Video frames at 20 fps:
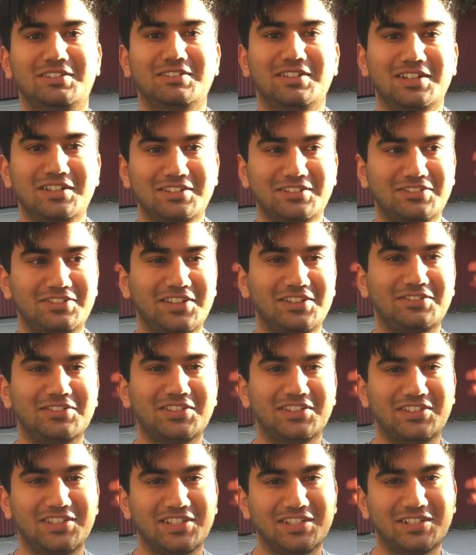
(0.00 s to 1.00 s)
my
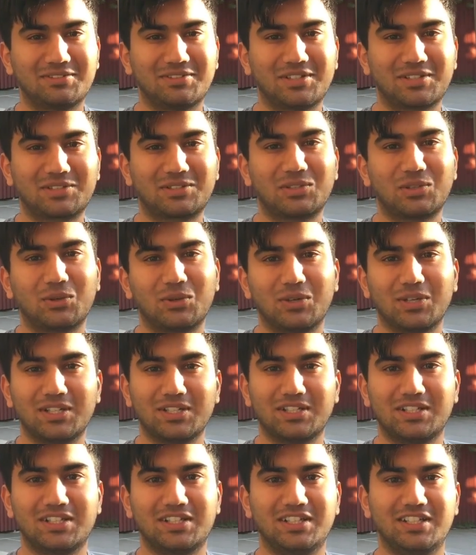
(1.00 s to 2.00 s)
favorite thing about
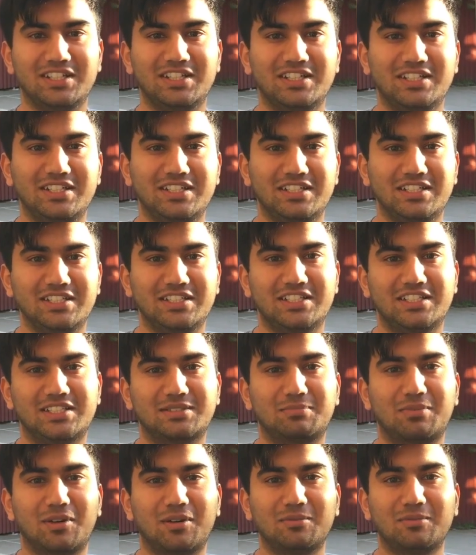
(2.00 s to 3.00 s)
Cloyne
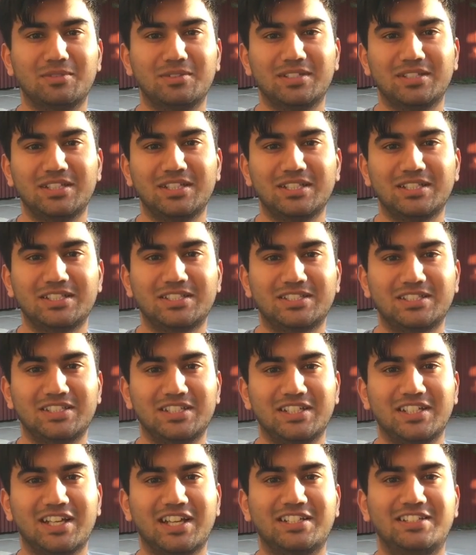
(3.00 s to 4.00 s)
is probably
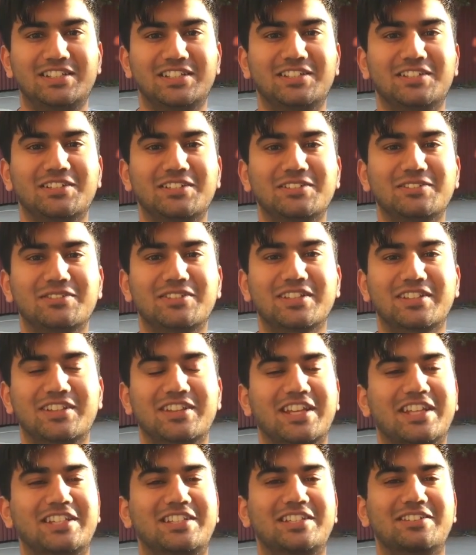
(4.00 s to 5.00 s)
sitting at dinner with
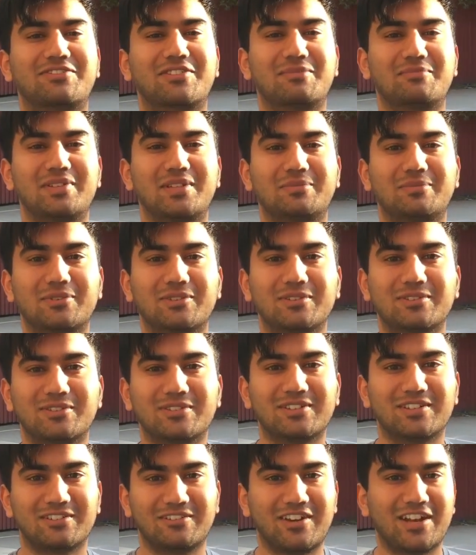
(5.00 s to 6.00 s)
like different
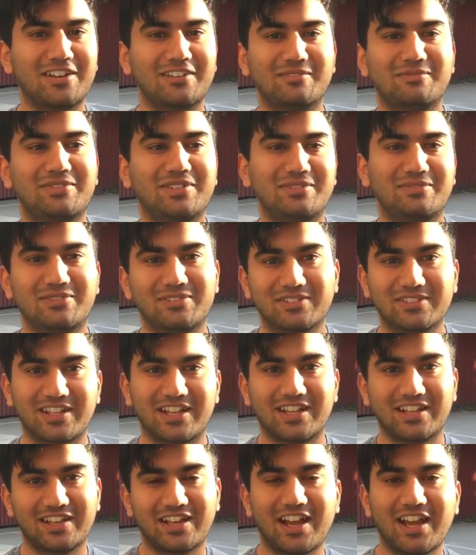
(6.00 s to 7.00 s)
people, random people
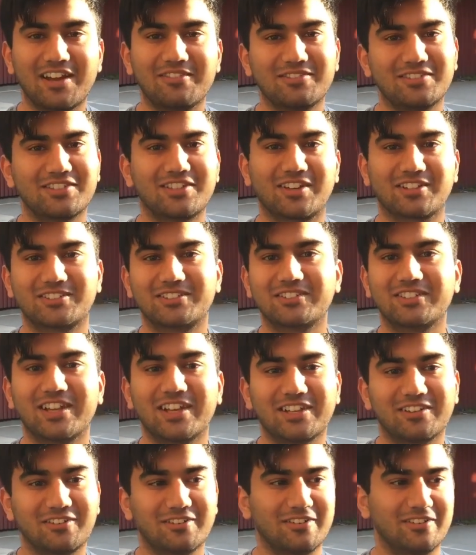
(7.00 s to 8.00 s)
that I haven't talked to
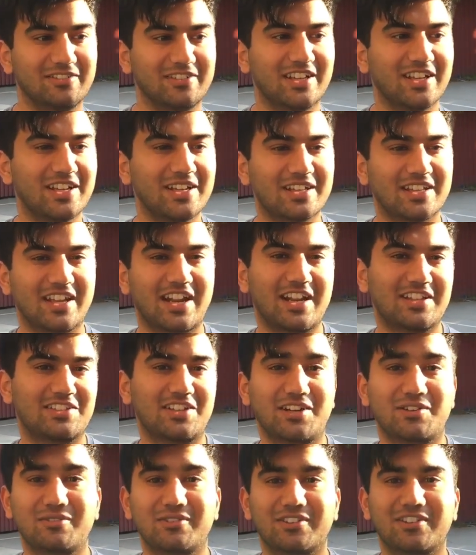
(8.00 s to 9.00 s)
yet or that I
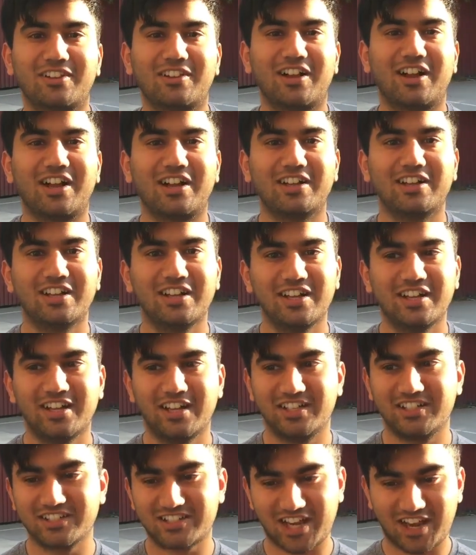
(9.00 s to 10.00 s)
talk with a lot,
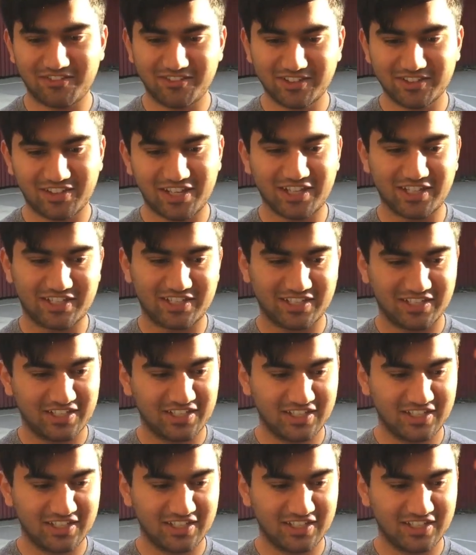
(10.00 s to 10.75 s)
and just having like